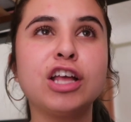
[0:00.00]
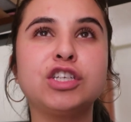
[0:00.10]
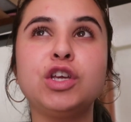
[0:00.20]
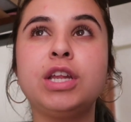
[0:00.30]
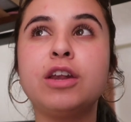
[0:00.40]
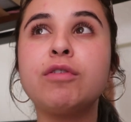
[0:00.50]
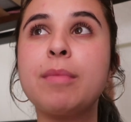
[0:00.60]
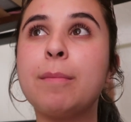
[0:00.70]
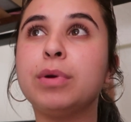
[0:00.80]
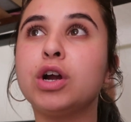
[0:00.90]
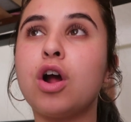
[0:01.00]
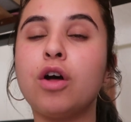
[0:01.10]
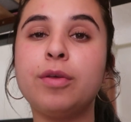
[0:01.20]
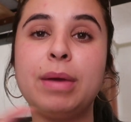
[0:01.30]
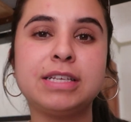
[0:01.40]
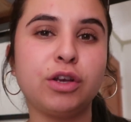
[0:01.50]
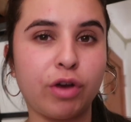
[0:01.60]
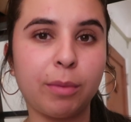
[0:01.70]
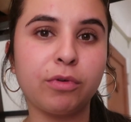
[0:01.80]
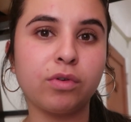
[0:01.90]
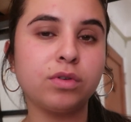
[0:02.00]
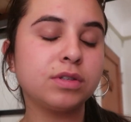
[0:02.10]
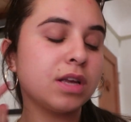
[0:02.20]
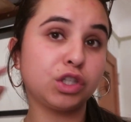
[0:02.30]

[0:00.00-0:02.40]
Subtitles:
So you need to remember all the basic grammar rules.